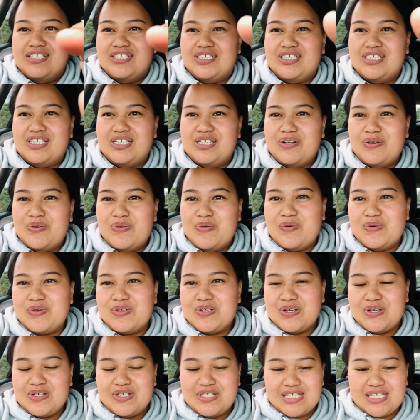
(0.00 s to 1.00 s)
she
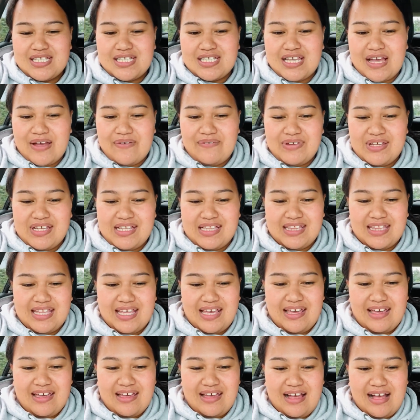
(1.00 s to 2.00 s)
also discovered
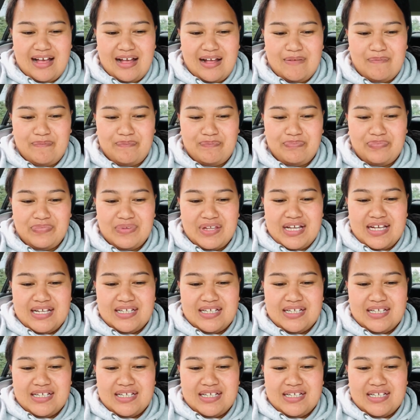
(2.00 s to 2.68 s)
that um,